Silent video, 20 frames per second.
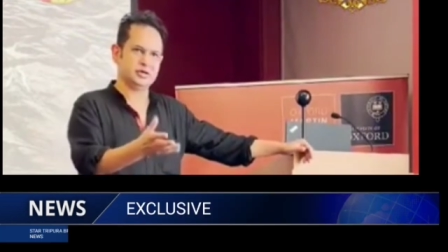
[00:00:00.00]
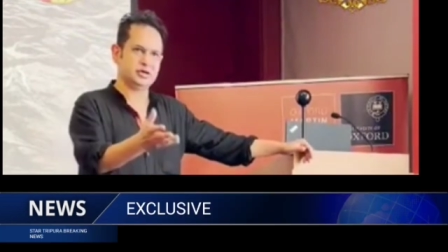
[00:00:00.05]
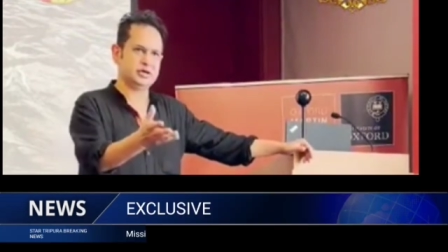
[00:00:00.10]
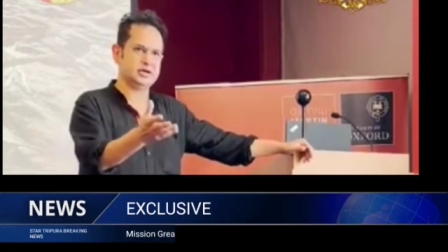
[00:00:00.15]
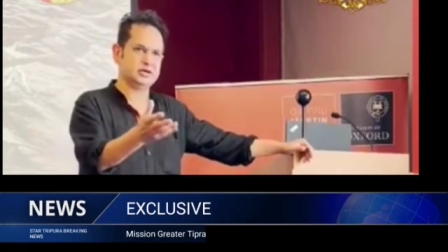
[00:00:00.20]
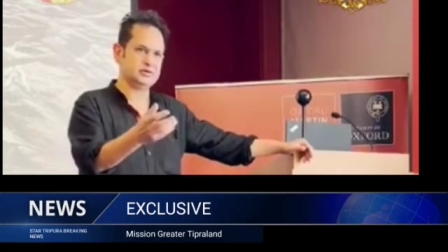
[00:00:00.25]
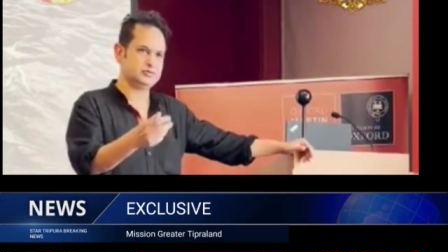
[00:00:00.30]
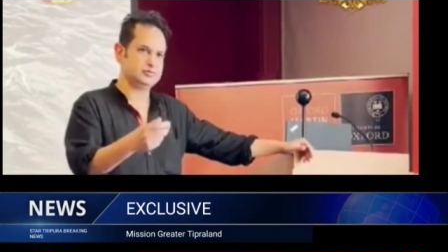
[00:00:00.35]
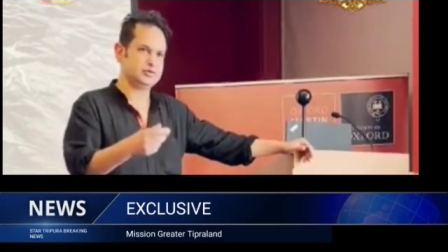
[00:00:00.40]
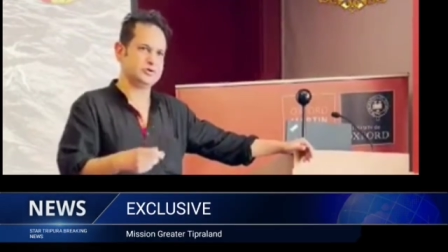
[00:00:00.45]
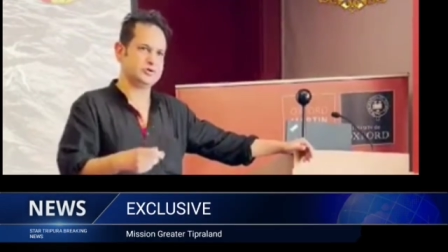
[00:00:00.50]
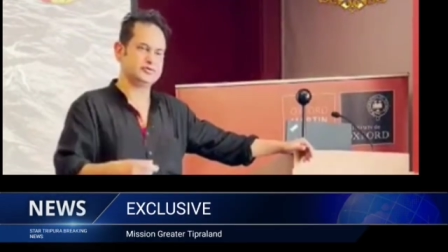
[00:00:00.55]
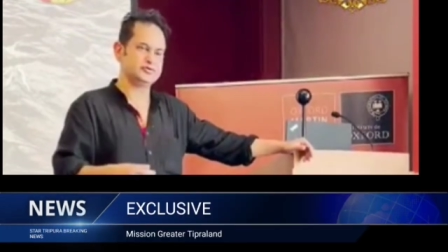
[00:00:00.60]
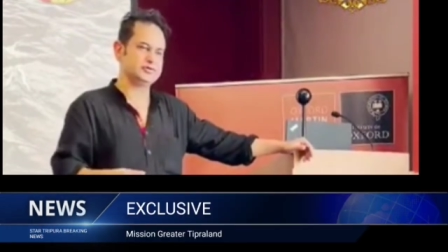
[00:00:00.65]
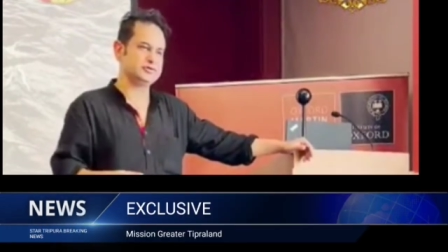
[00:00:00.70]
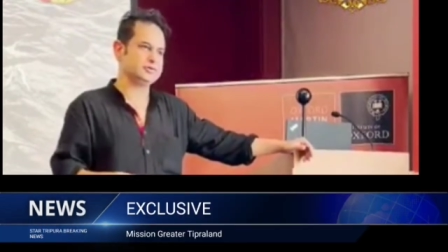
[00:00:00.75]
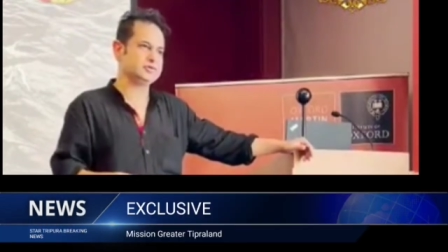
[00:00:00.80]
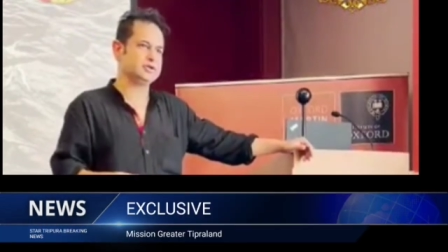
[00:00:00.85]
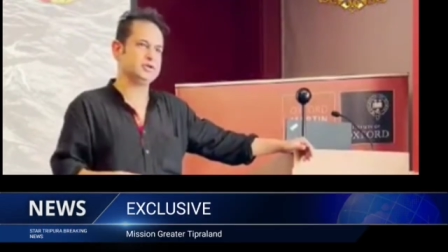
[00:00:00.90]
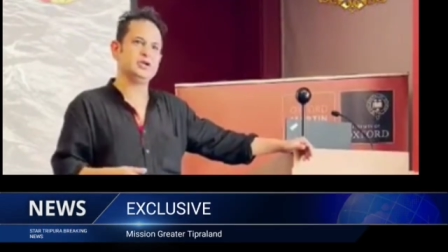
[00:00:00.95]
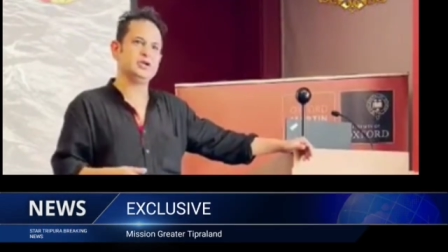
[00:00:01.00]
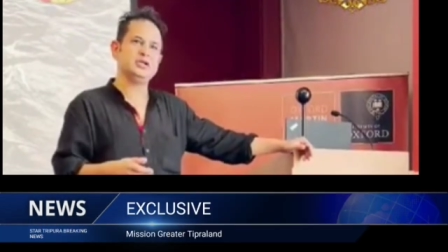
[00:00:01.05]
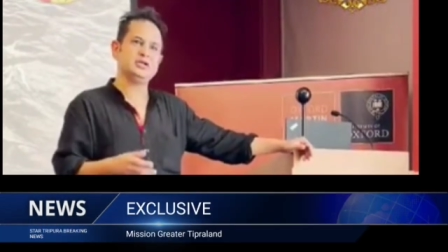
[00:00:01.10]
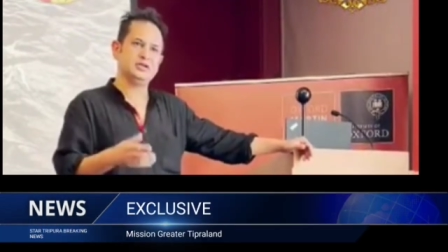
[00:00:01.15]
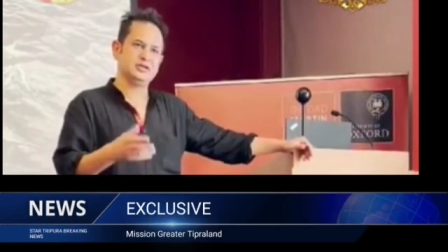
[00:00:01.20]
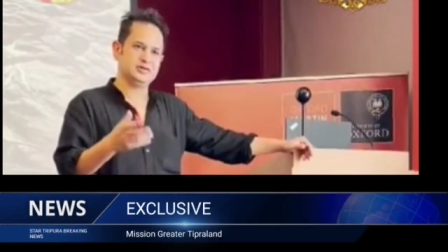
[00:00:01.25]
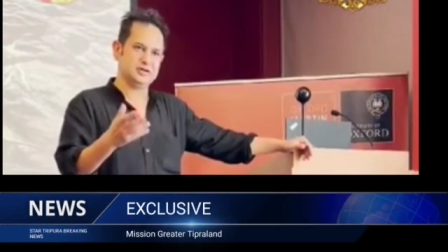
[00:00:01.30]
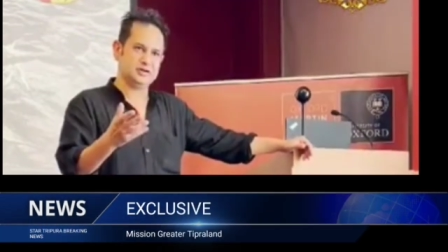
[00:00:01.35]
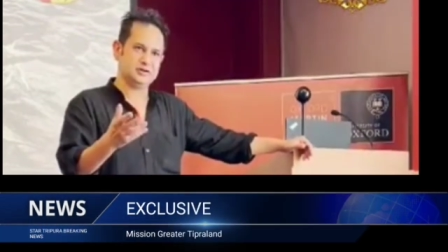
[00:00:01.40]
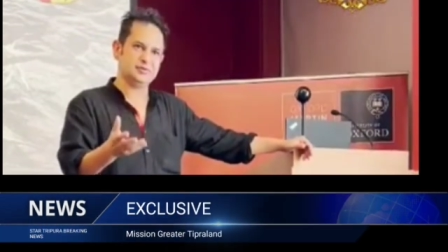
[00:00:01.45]
early 2000s.
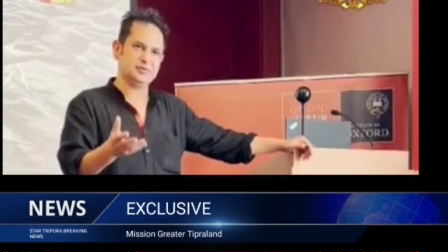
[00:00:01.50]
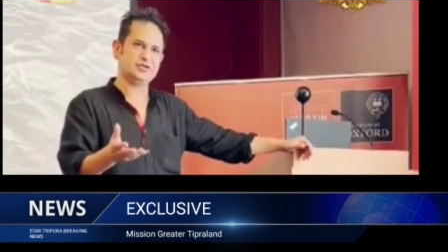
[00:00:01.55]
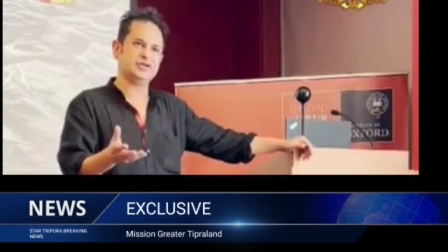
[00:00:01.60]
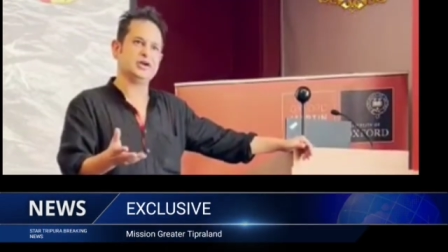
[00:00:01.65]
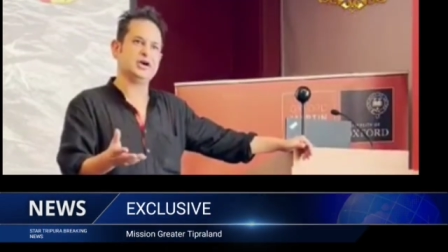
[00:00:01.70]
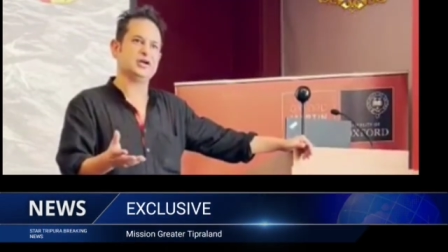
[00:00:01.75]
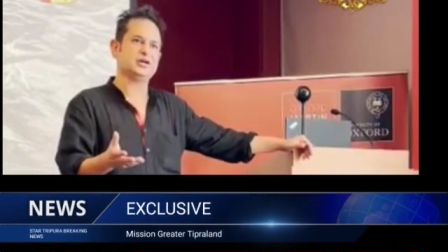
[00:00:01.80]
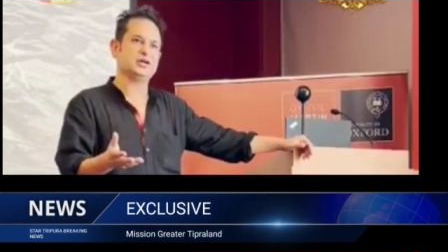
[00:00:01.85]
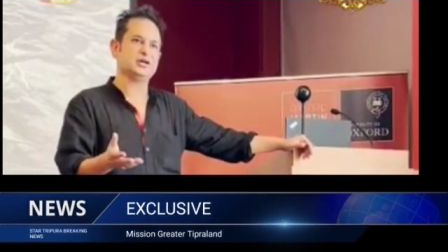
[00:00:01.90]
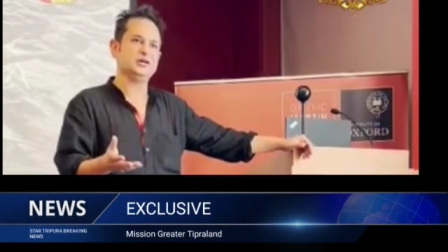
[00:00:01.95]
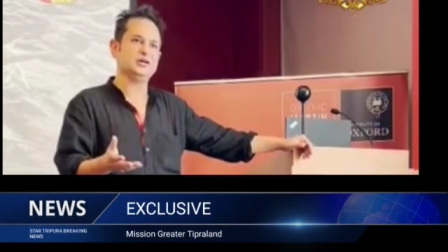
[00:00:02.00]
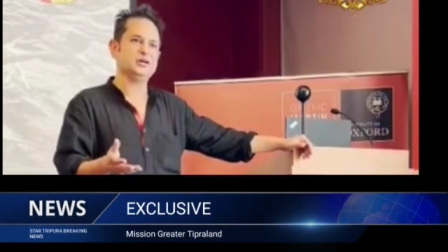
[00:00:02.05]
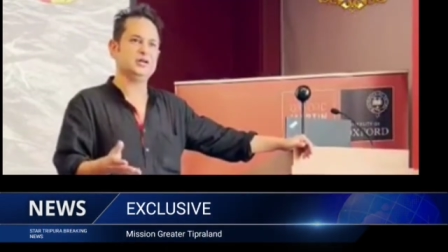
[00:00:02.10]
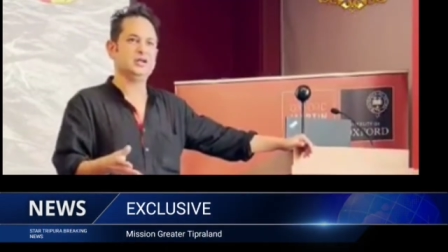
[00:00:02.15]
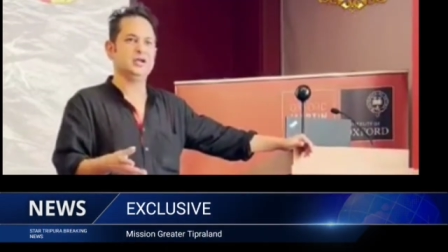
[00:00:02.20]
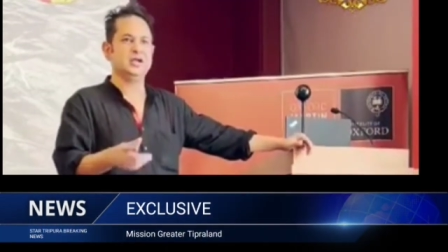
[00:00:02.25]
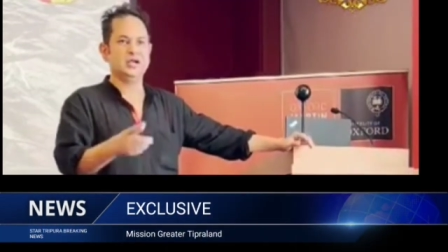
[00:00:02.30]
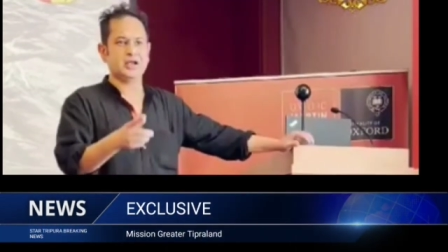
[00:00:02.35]
They did it with Jharkhand.